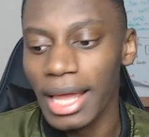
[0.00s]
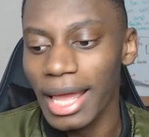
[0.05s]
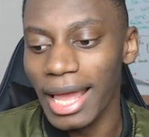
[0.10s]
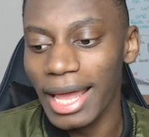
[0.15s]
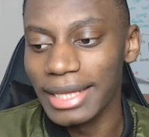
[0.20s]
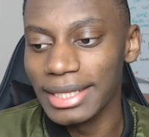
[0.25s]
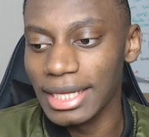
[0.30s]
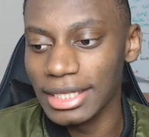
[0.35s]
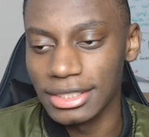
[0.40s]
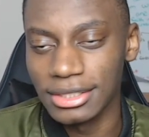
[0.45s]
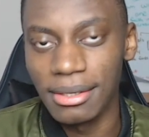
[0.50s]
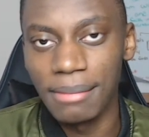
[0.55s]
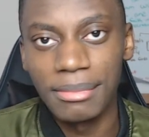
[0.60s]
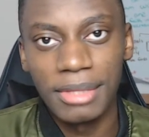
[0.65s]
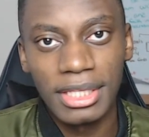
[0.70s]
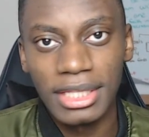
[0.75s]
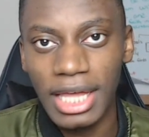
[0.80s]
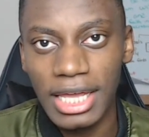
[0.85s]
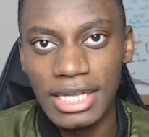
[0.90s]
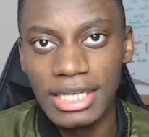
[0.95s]
and that's
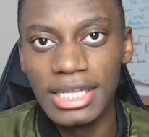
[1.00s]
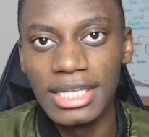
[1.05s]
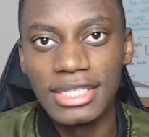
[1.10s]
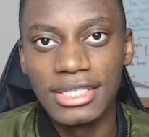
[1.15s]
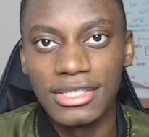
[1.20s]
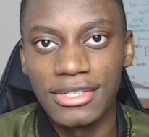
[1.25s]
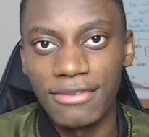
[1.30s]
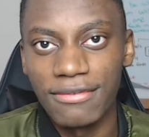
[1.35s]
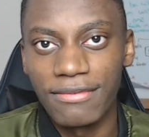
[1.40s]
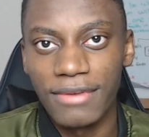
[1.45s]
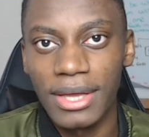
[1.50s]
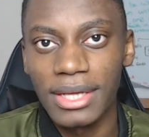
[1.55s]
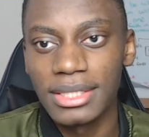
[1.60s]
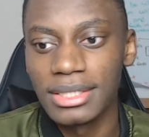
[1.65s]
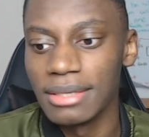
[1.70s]
something that he needs to fix.